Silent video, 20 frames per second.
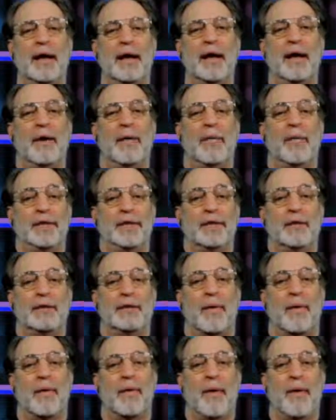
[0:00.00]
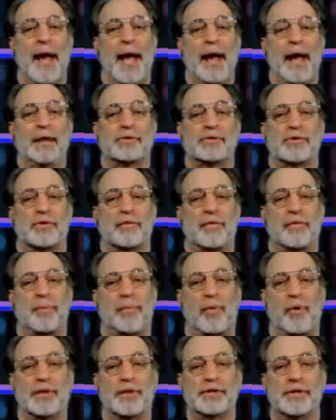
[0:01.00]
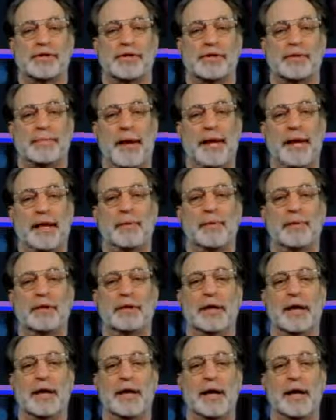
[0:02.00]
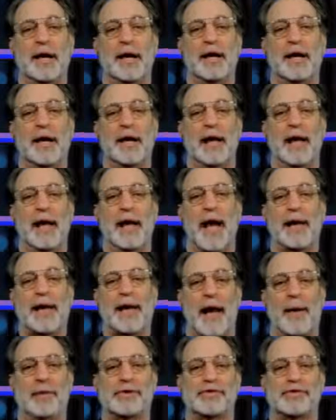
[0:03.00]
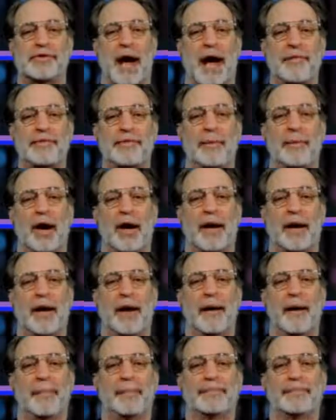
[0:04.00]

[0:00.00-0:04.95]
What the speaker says: when you go away so the reports on spending will look good, and that will drive the market up.